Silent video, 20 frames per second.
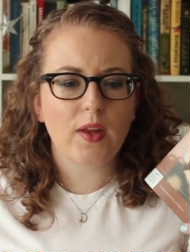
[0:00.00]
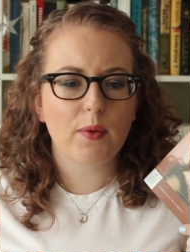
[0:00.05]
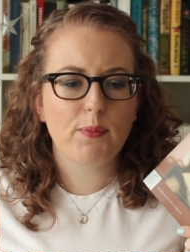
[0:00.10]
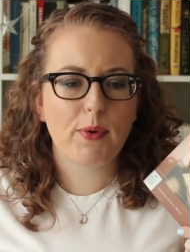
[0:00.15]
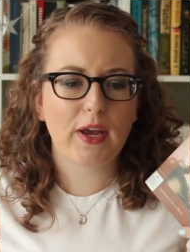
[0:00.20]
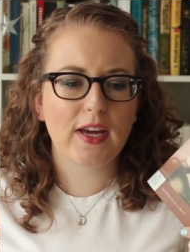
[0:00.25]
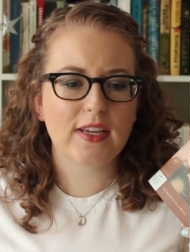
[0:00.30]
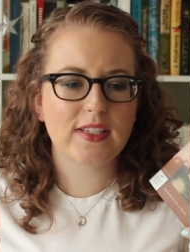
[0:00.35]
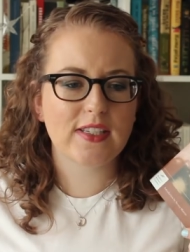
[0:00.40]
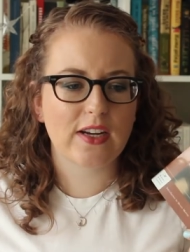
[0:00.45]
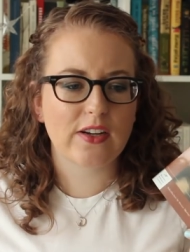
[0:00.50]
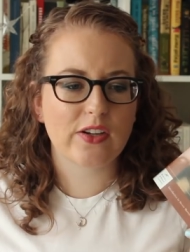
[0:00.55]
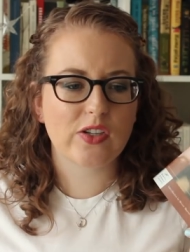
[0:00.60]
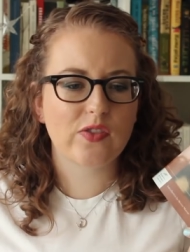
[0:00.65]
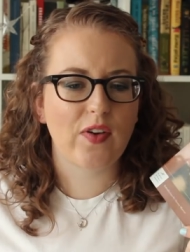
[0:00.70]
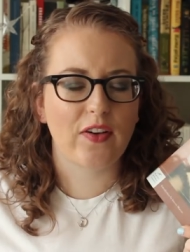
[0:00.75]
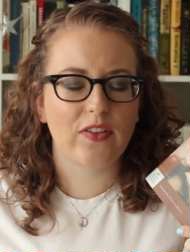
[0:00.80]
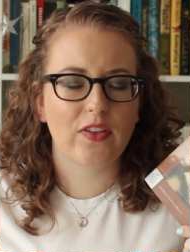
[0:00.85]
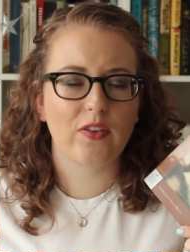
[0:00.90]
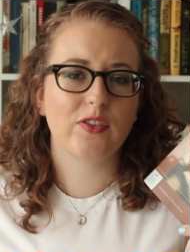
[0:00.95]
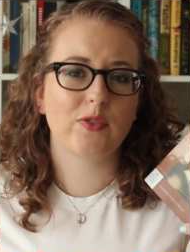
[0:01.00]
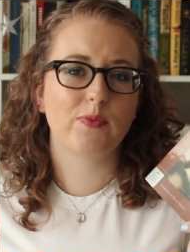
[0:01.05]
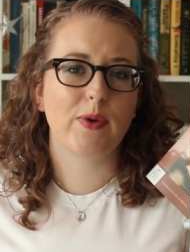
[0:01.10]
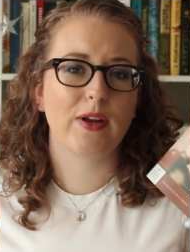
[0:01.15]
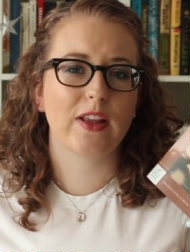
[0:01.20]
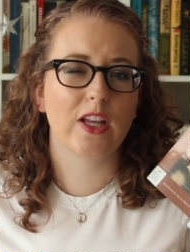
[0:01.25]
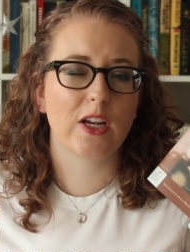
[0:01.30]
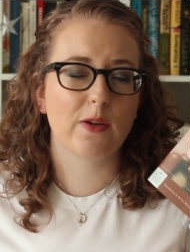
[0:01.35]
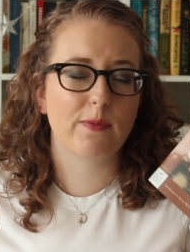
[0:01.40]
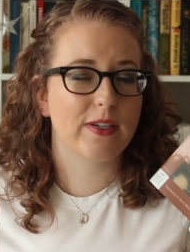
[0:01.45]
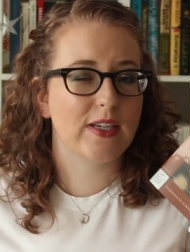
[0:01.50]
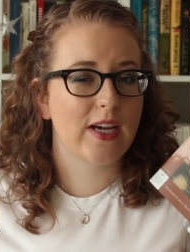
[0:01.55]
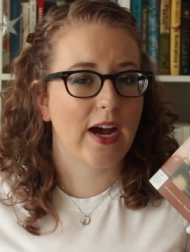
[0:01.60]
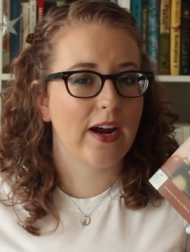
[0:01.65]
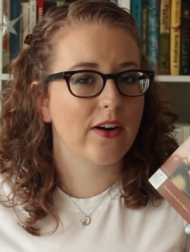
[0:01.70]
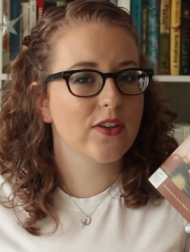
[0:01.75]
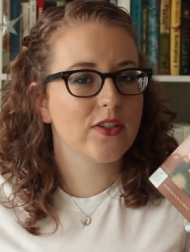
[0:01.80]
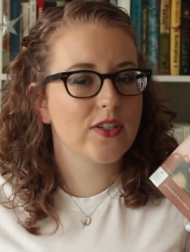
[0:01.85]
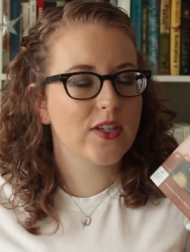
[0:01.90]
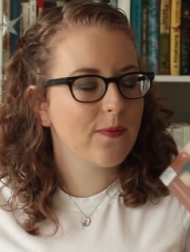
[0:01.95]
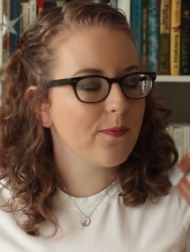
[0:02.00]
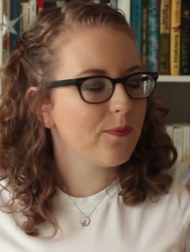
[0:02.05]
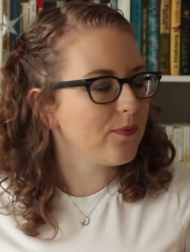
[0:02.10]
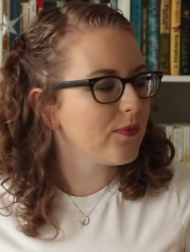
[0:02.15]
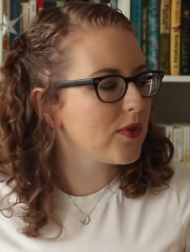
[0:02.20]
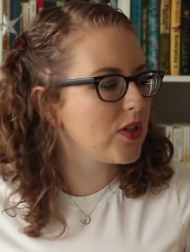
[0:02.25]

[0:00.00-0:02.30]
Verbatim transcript: because I just found them to be a little bit tiresome.